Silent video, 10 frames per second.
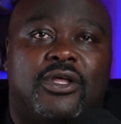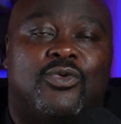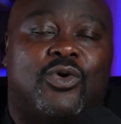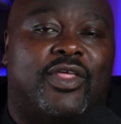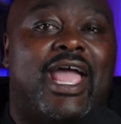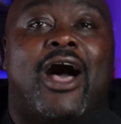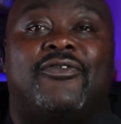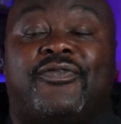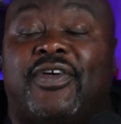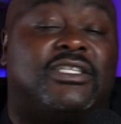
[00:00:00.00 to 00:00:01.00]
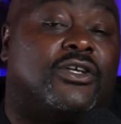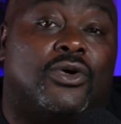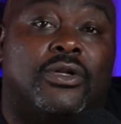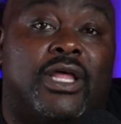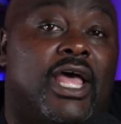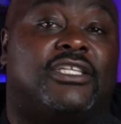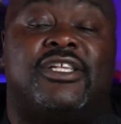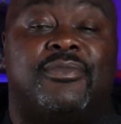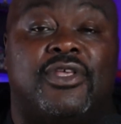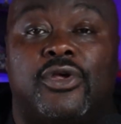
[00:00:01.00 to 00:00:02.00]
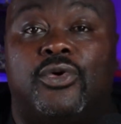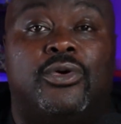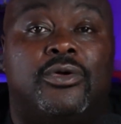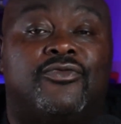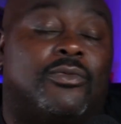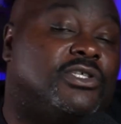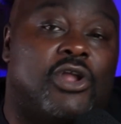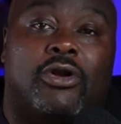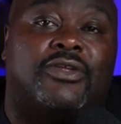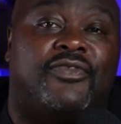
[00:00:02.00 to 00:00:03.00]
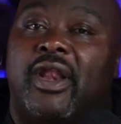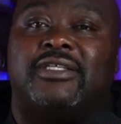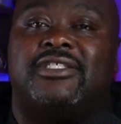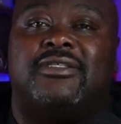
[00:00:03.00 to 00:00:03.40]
Well, they out-physicaled SMU from start to finish.